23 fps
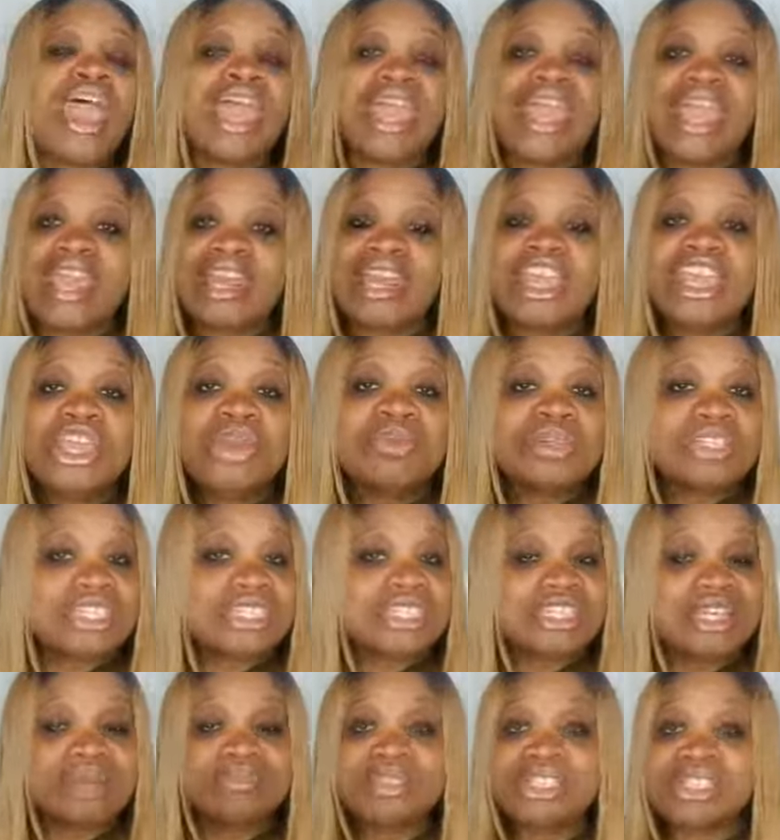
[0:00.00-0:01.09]
And he was
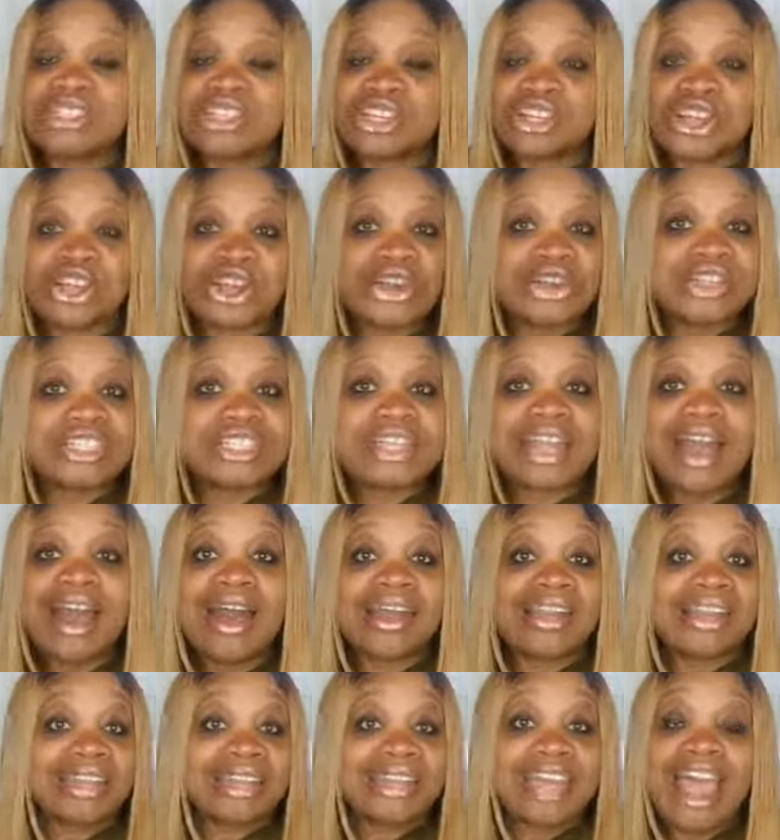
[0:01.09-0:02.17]
tempted to curse
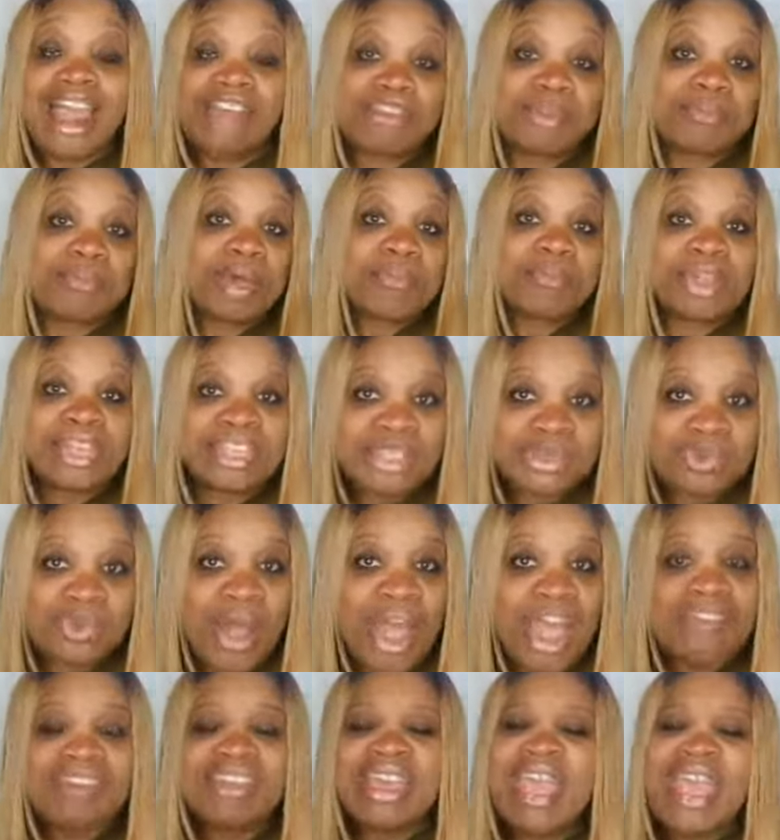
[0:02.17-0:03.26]
God and die. Remember his
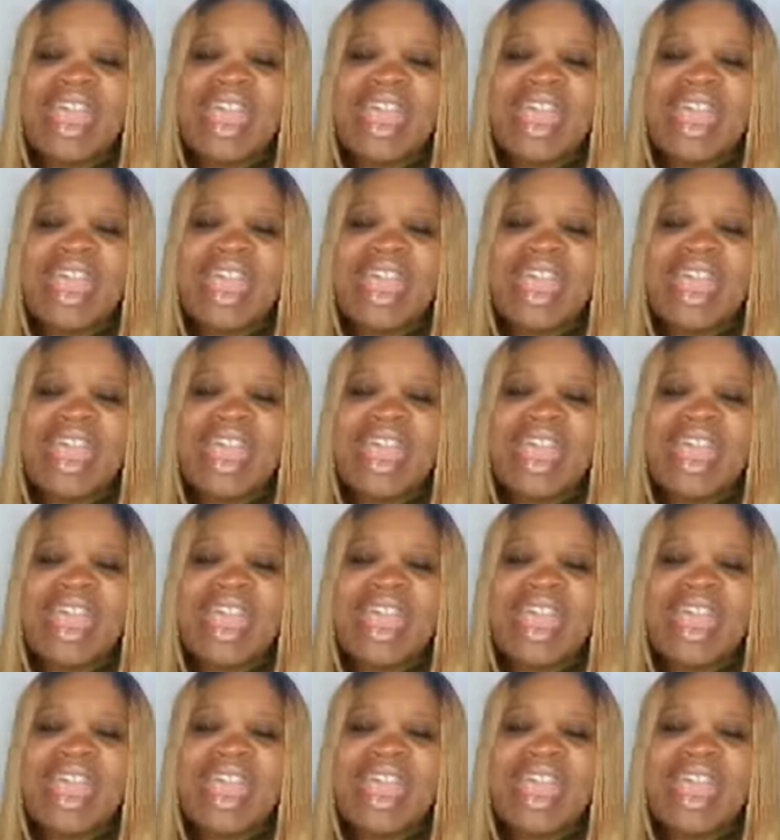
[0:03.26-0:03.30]
wife?